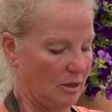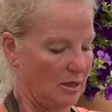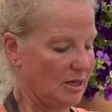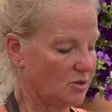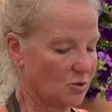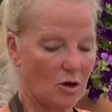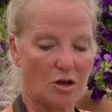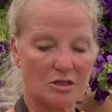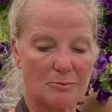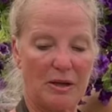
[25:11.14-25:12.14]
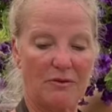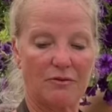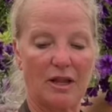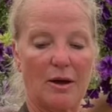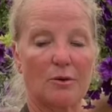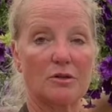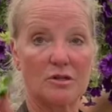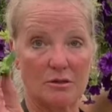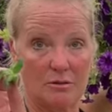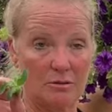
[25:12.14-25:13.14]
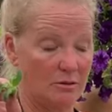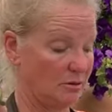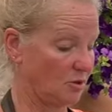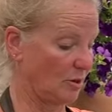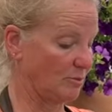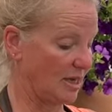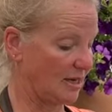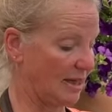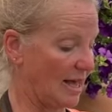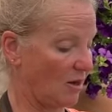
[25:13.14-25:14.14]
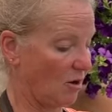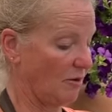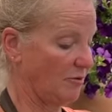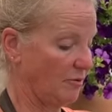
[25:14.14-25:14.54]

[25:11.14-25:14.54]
These are all spent flowers, so I'm taking that off.